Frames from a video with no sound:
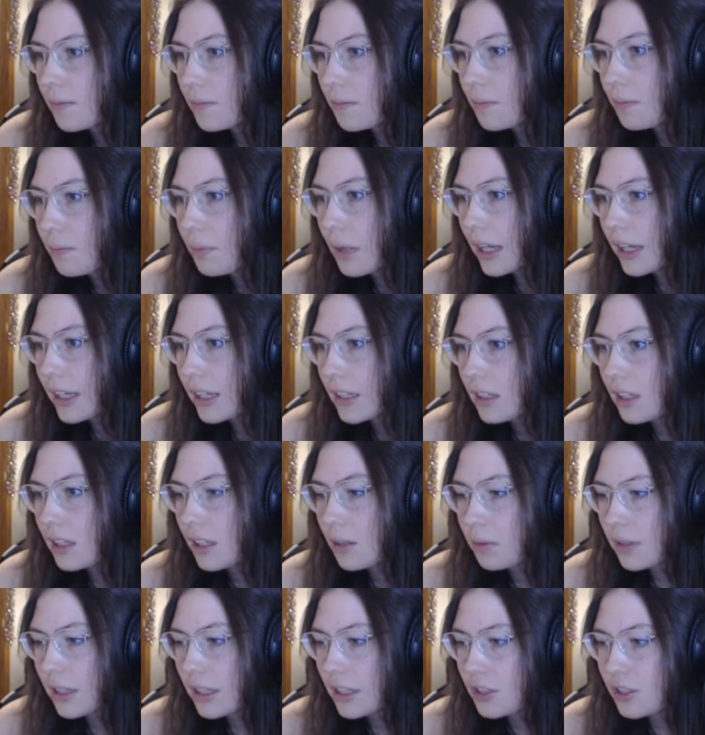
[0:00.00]
But he
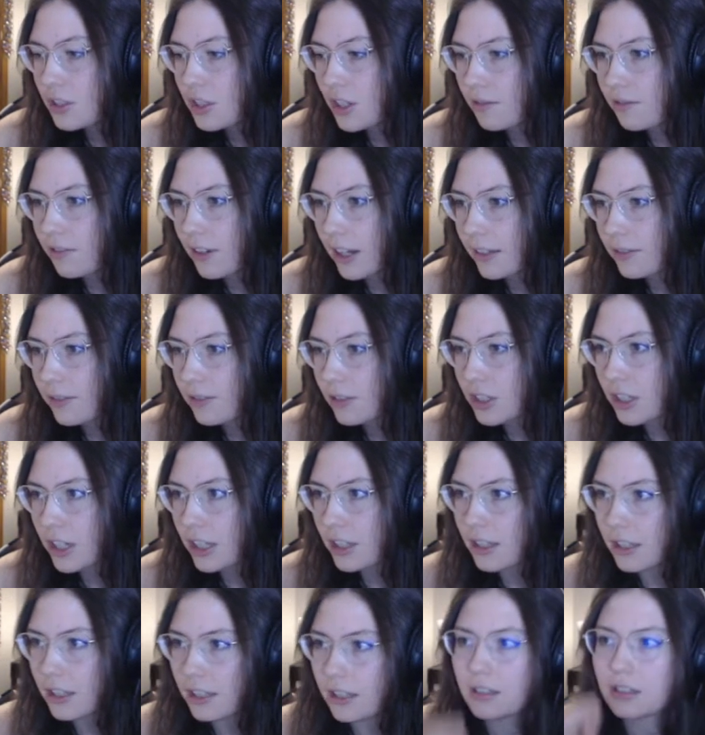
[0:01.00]
played g5, which I
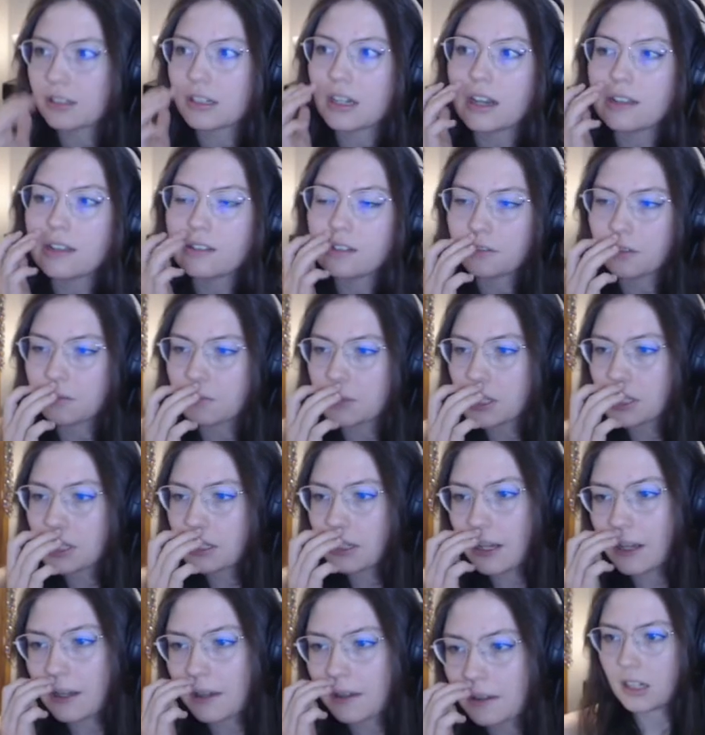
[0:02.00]
think is kind of a
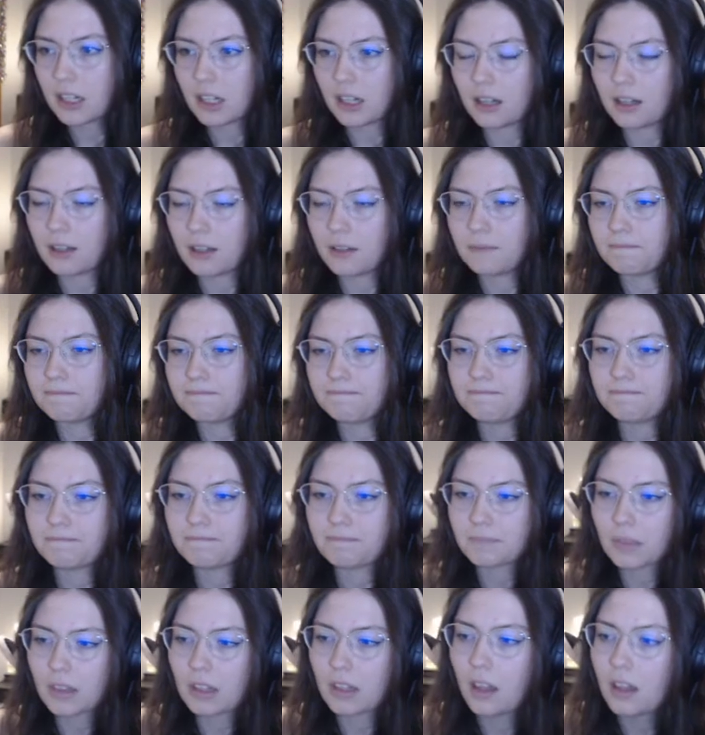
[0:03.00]
mistake,
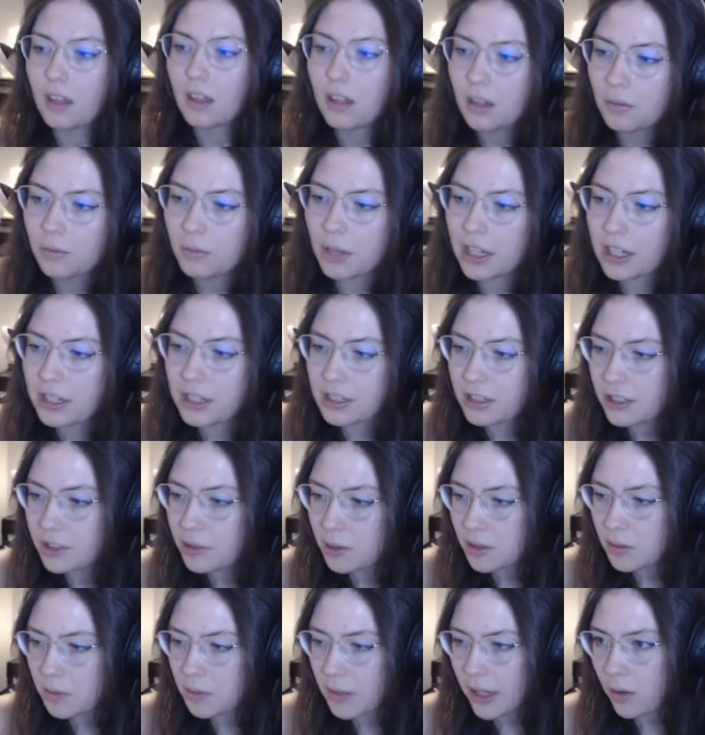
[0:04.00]
because this
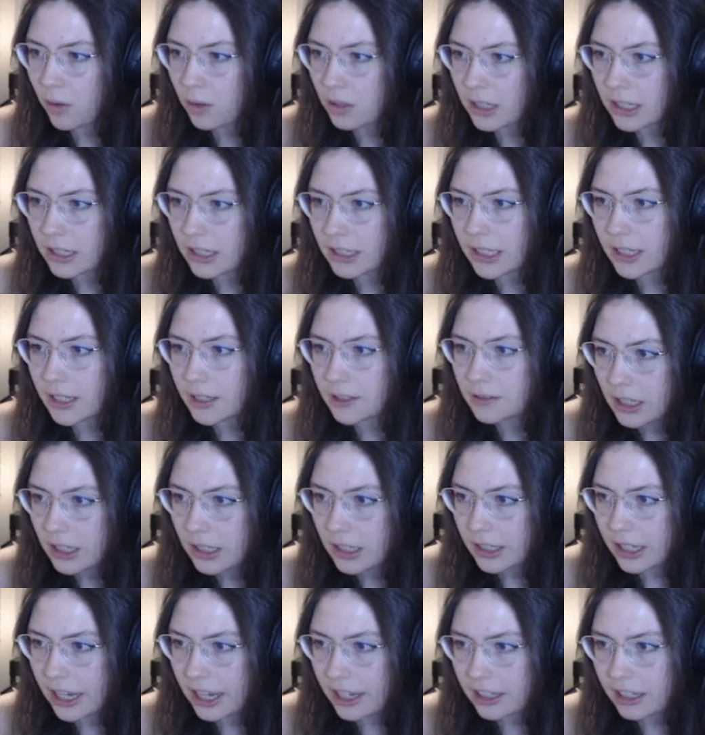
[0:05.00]
was my whole idea.
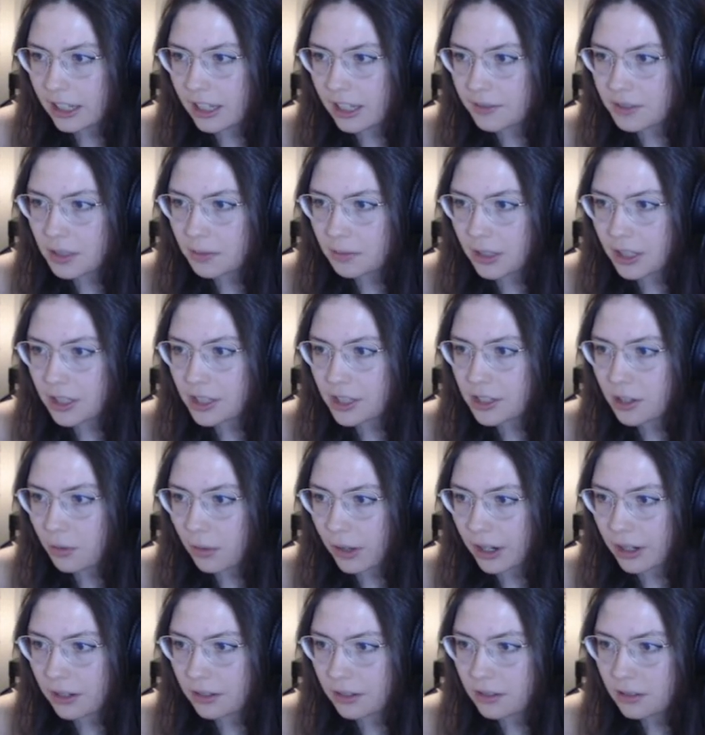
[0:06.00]
Yeah, it gives him this
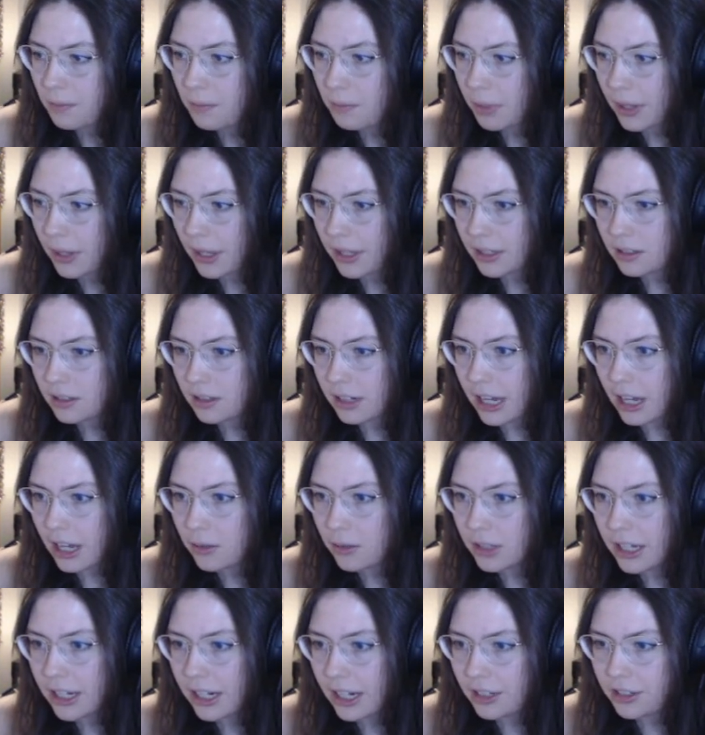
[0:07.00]
square. But now
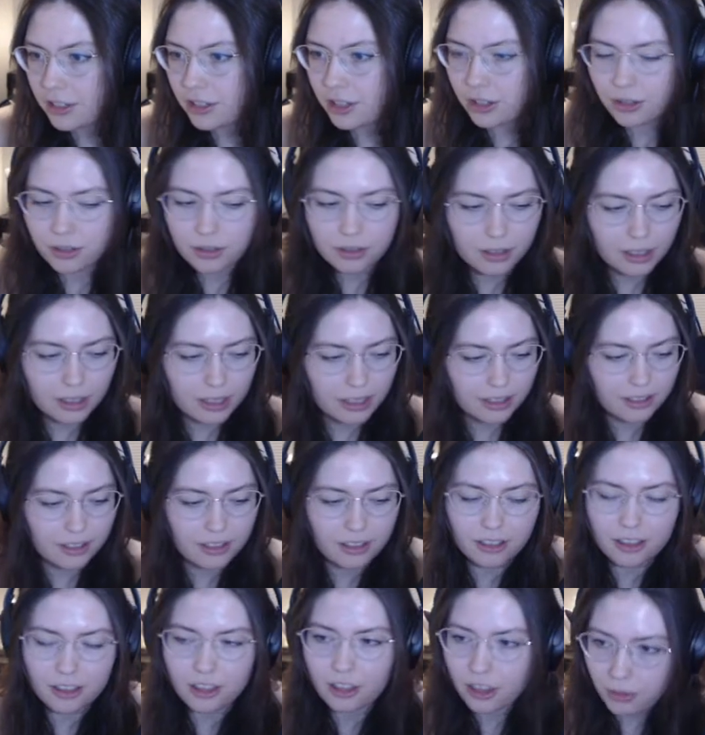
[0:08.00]
knight e2, and
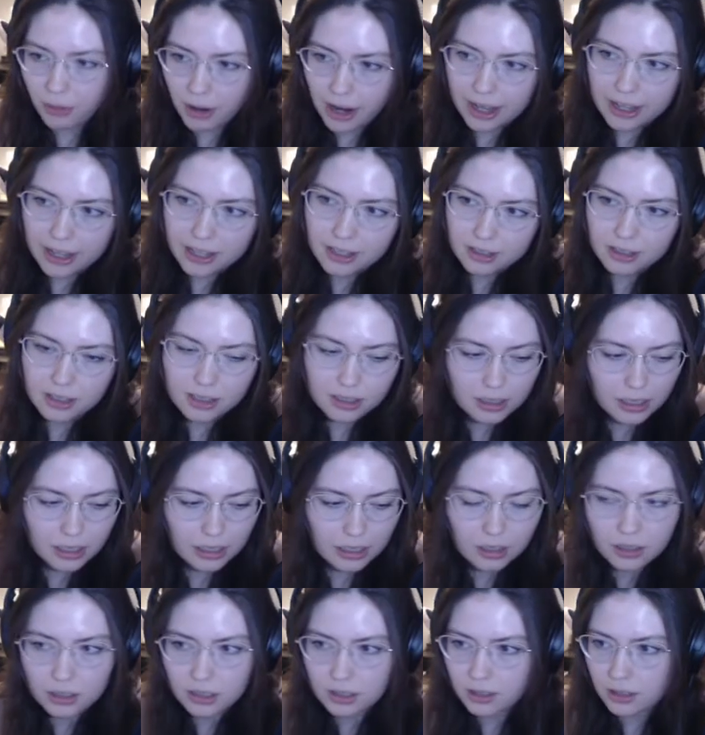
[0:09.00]
the threat
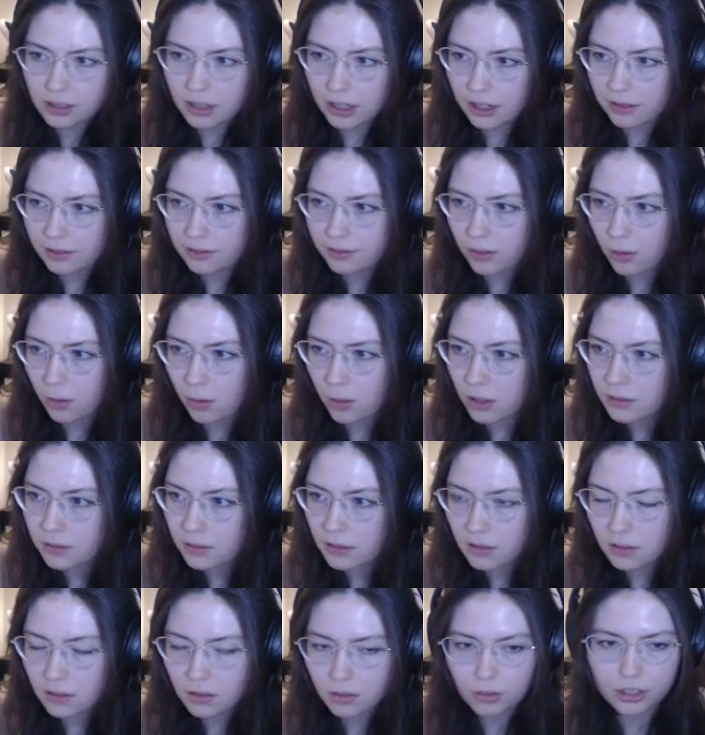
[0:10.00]
still is knight f4,
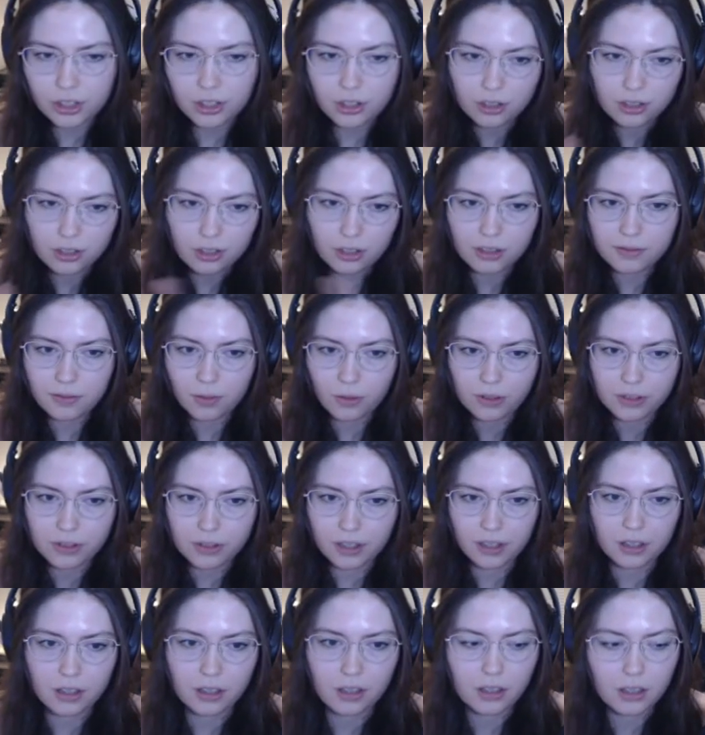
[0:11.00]
which is just
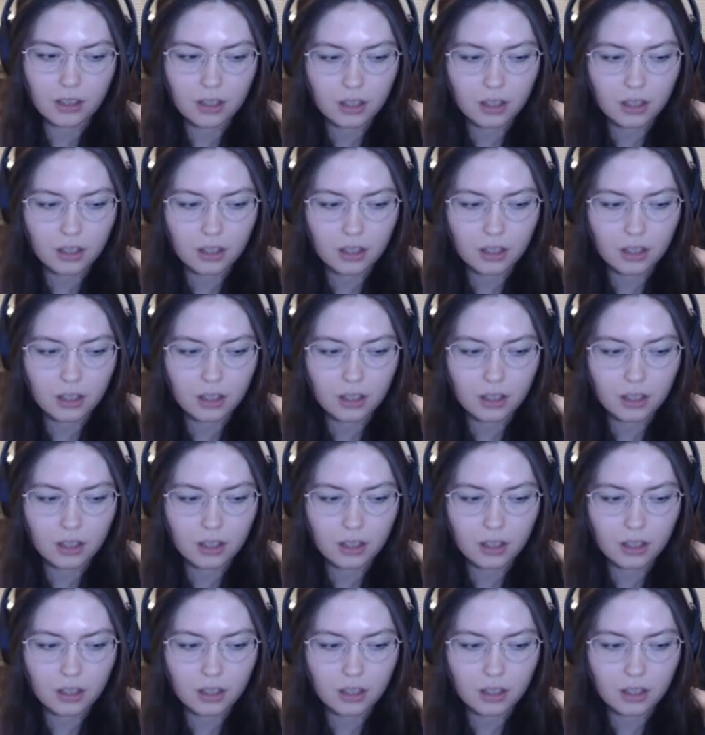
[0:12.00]
forcing it,